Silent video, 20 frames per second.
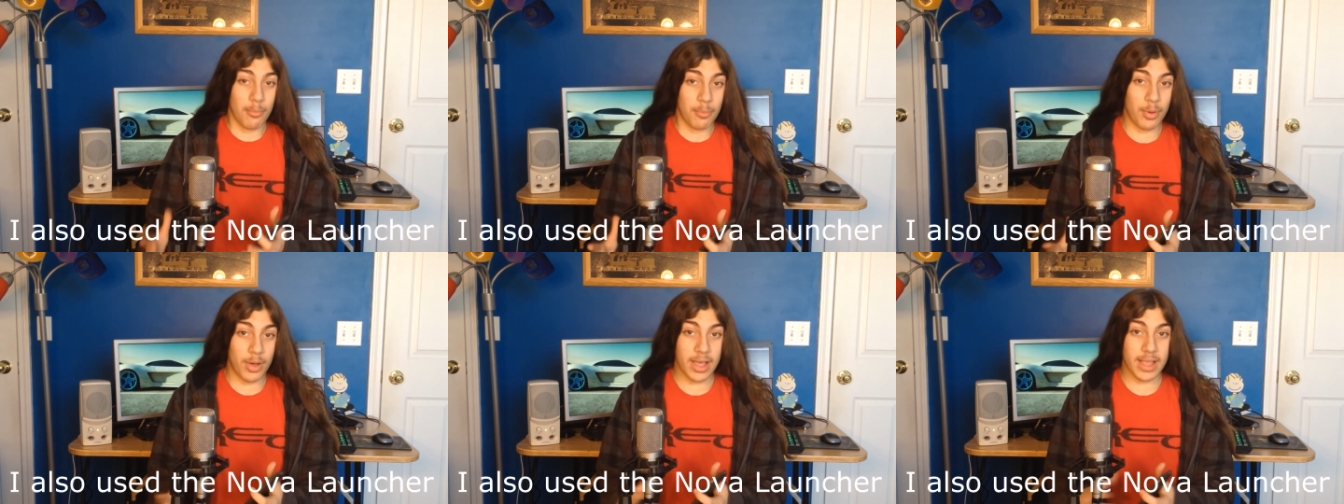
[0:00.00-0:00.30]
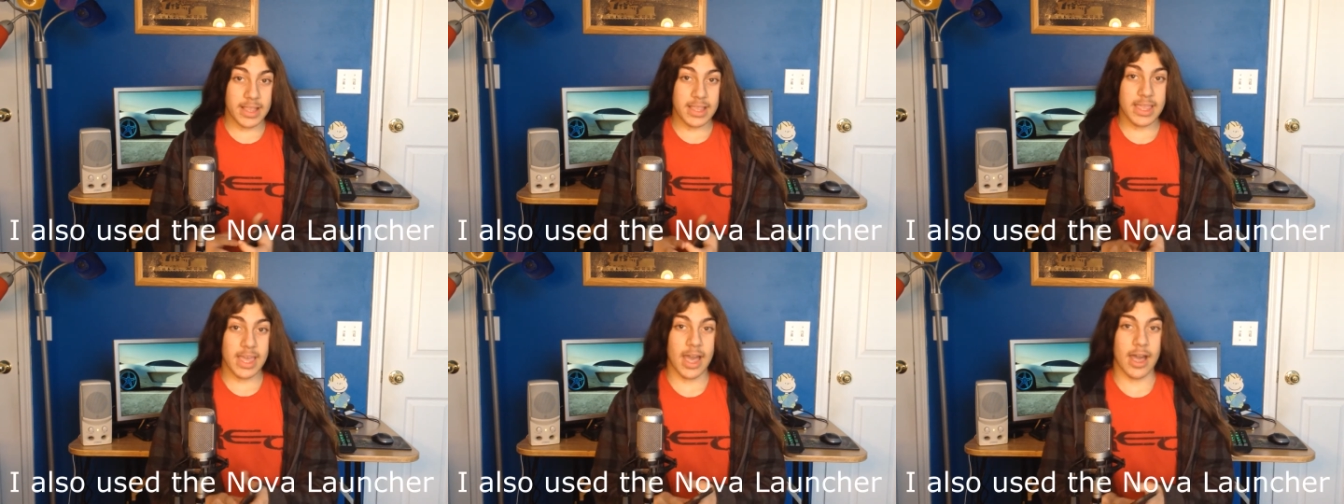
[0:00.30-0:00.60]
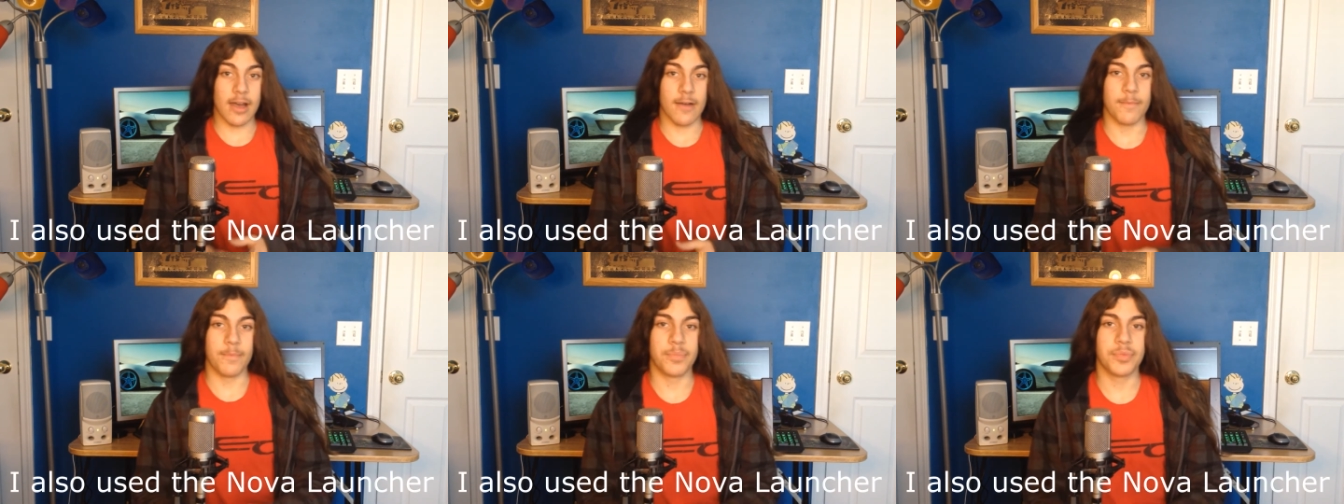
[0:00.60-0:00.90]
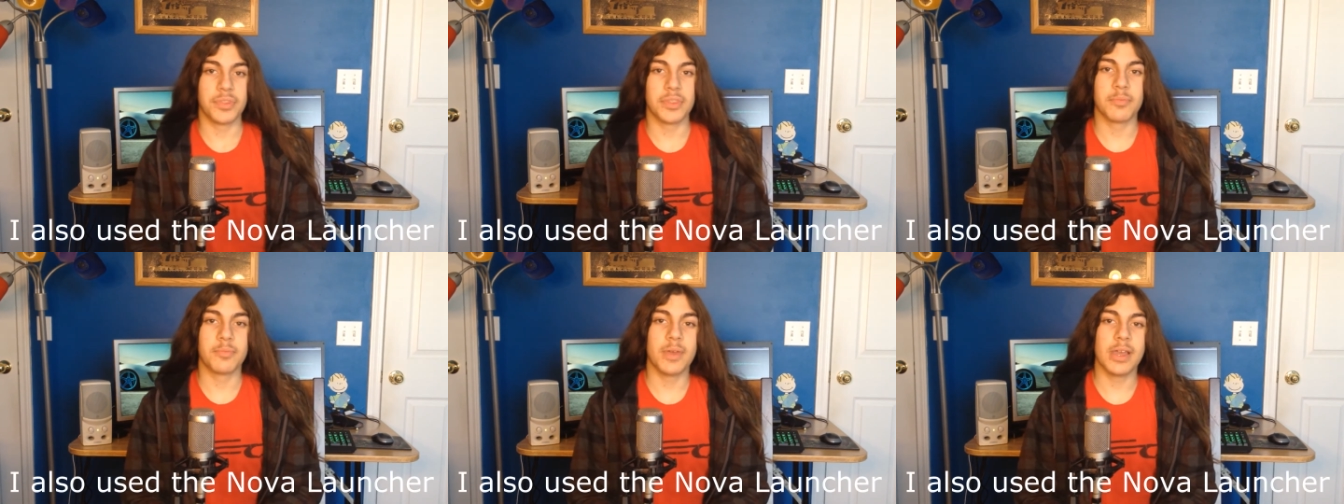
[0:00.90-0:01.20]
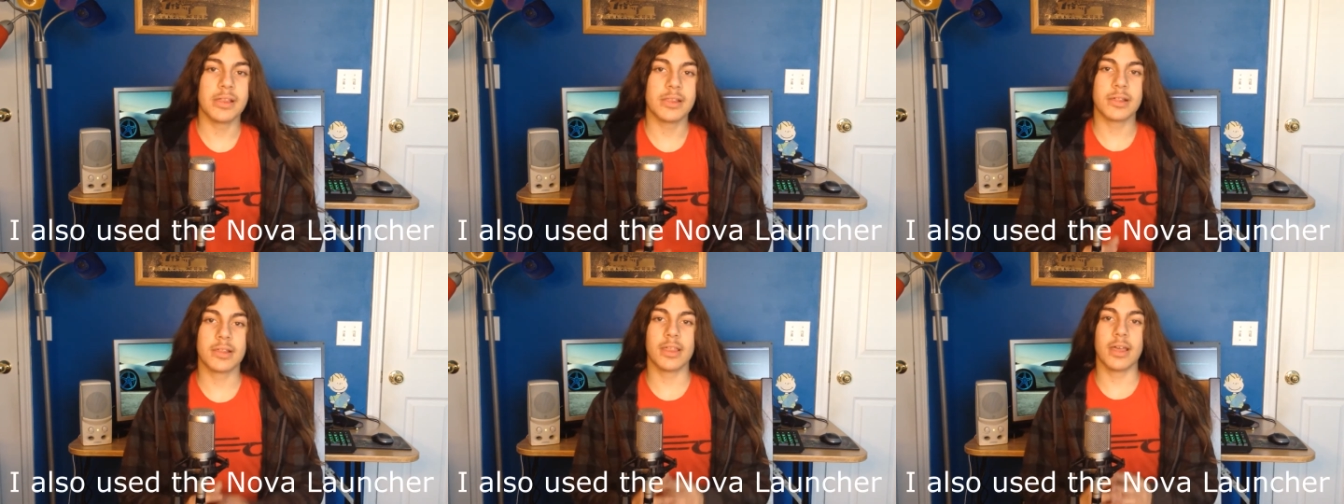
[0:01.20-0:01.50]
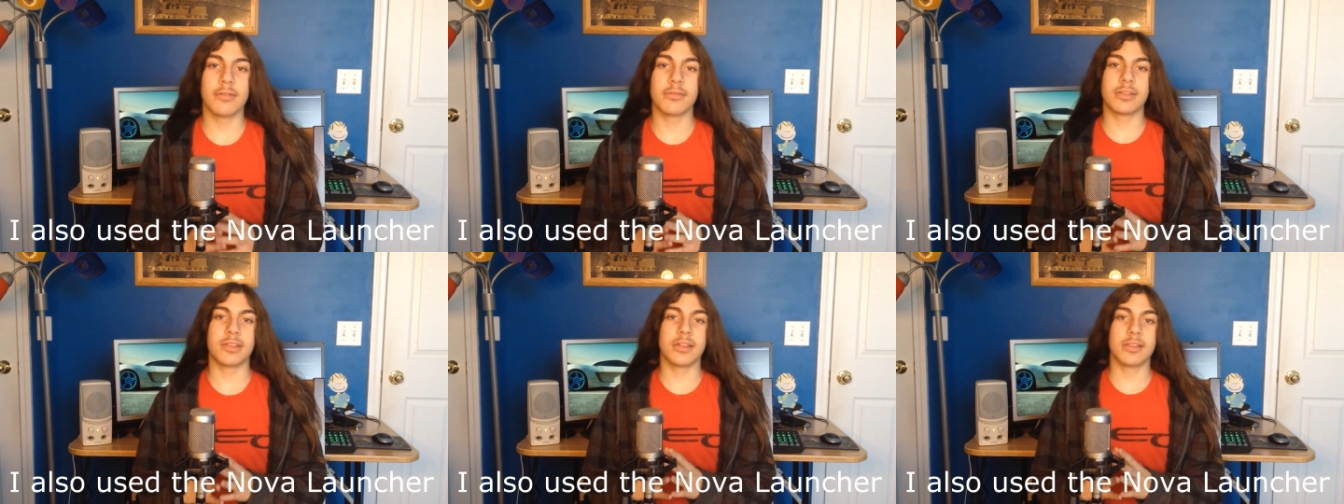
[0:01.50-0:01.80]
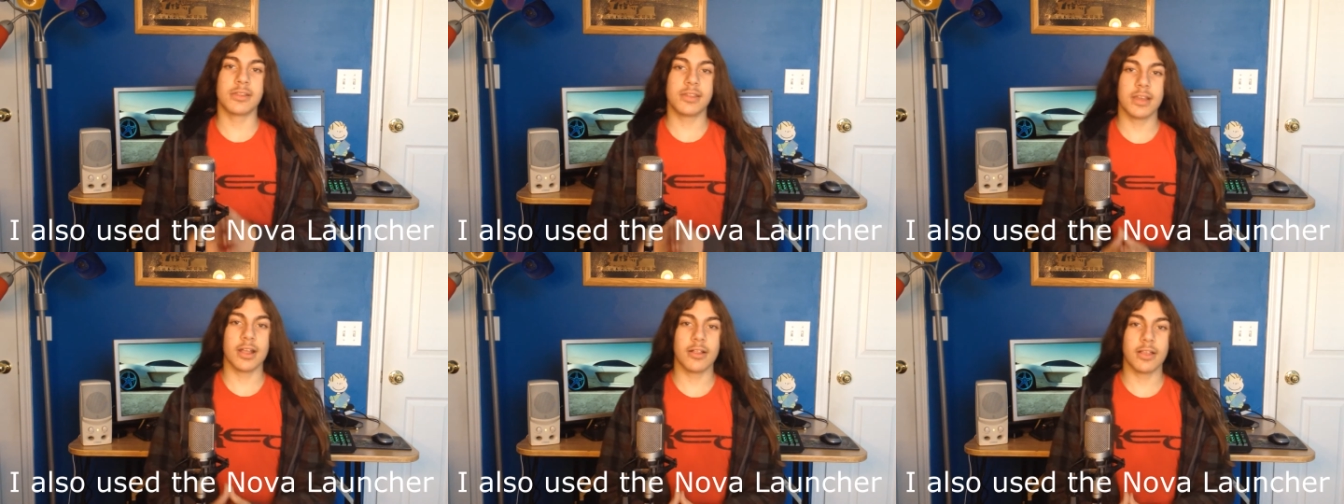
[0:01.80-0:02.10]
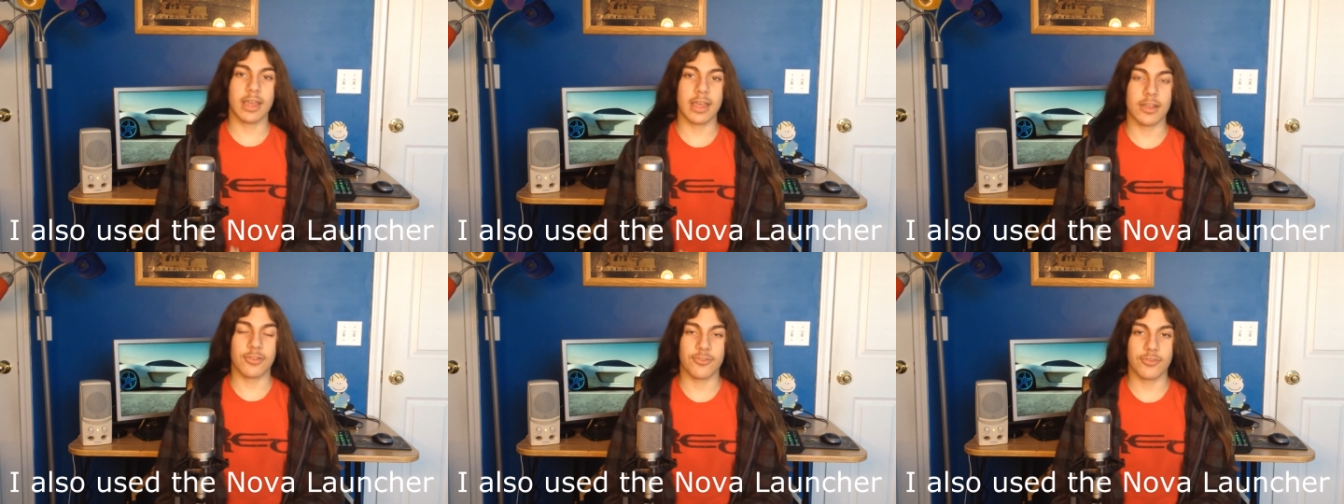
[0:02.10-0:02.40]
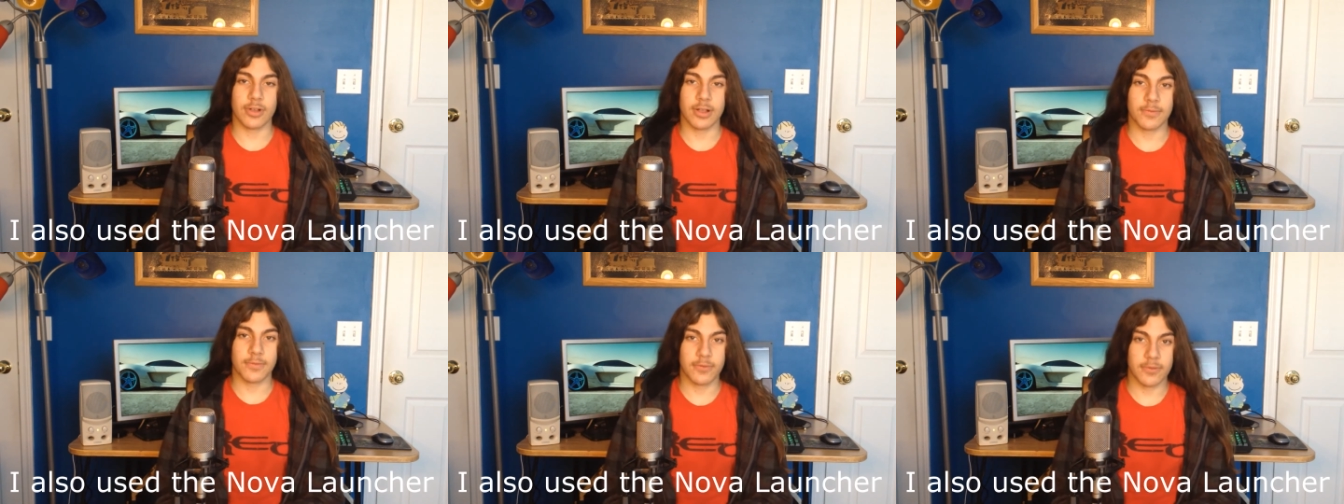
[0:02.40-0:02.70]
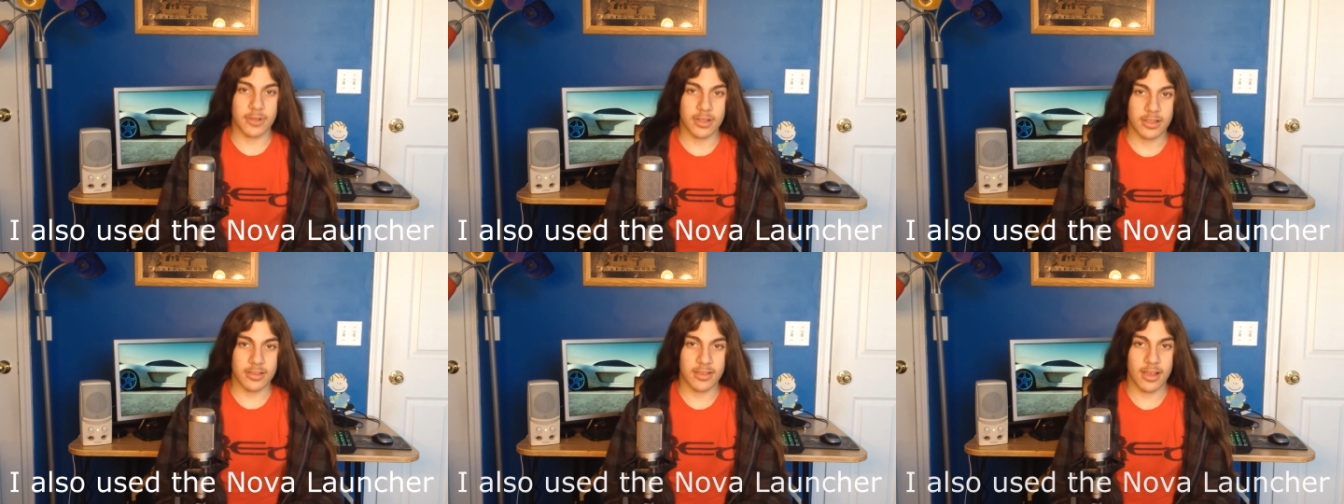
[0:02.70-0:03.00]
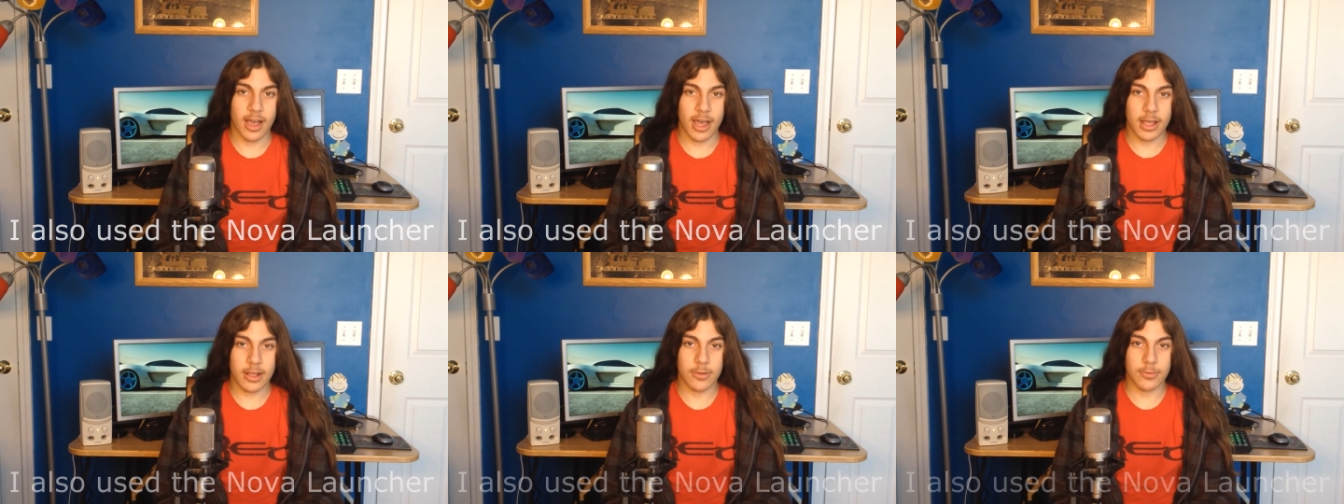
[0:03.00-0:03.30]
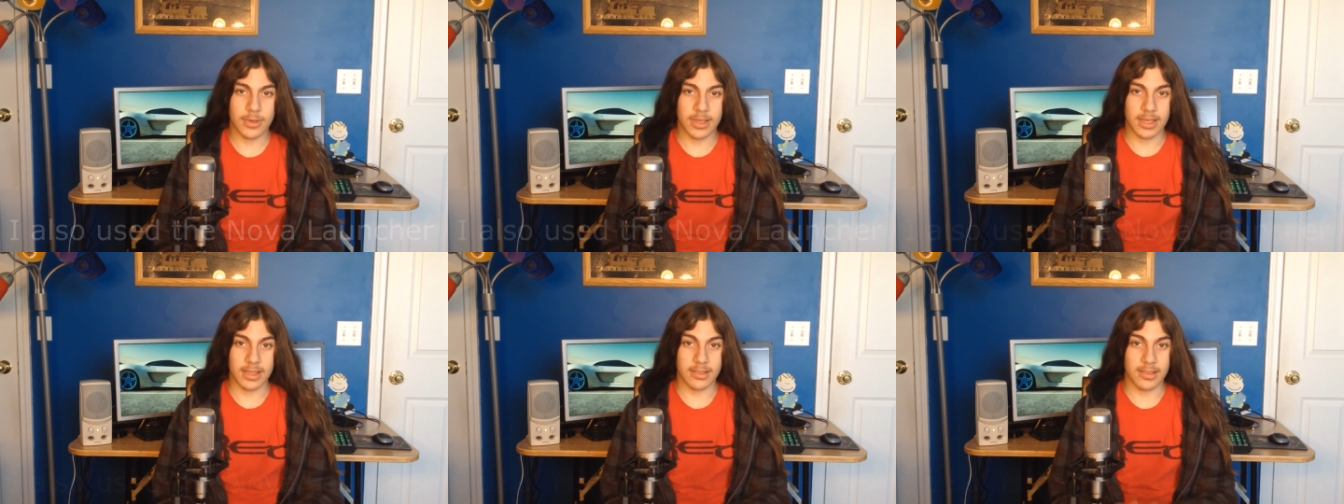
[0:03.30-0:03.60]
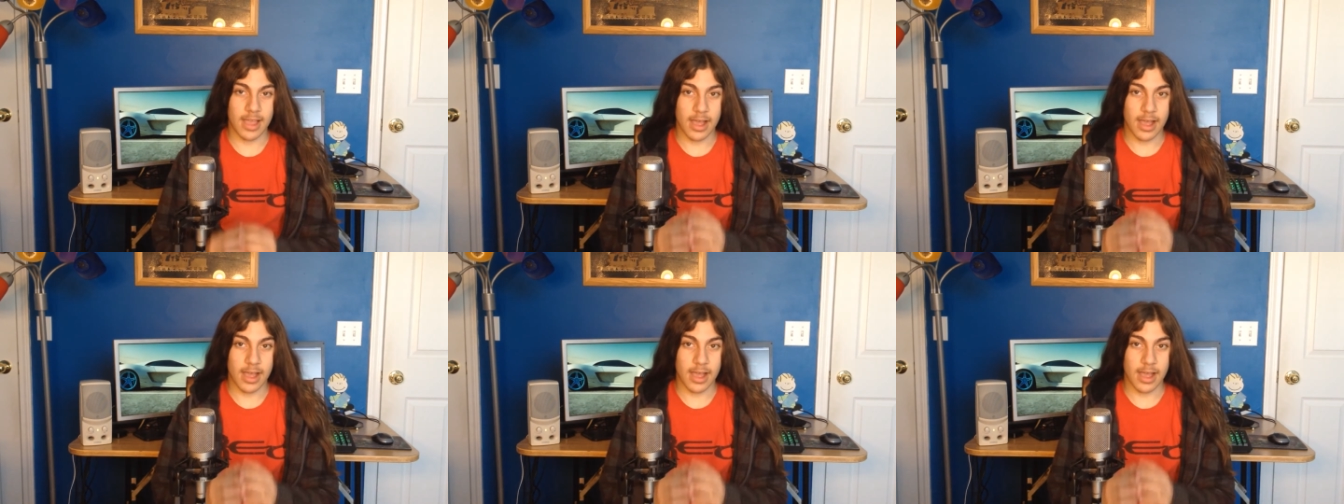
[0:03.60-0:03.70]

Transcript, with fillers: But yeah, basically I was testing out Android for an entire week.